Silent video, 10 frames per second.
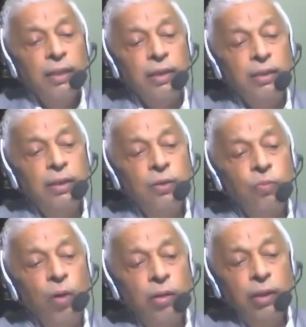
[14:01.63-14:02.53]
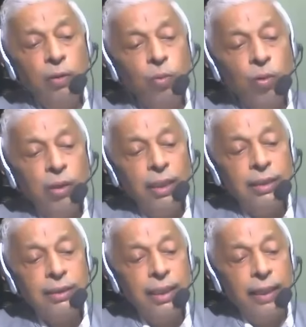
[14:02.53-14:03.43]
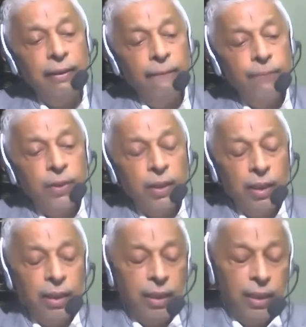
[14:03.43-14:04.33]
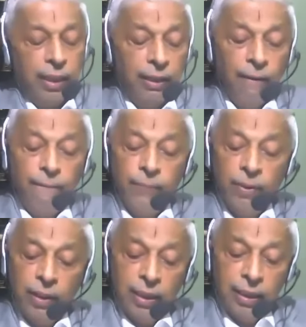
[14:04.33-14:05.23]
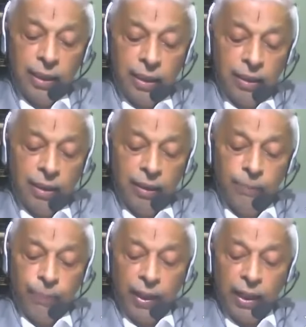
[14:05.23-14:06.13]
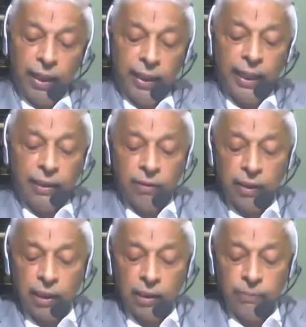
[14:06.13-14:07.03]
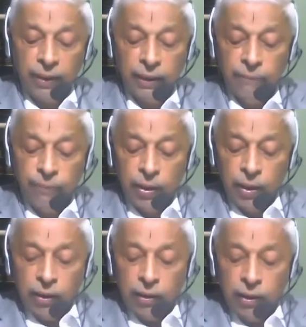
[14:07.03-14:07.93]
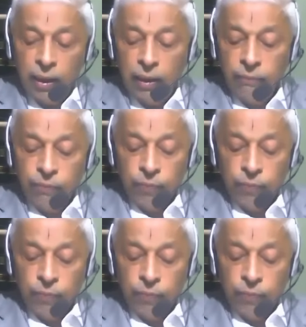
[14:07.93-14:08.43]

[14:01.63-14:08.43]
this is what the court has said in para 8 of the judgment. The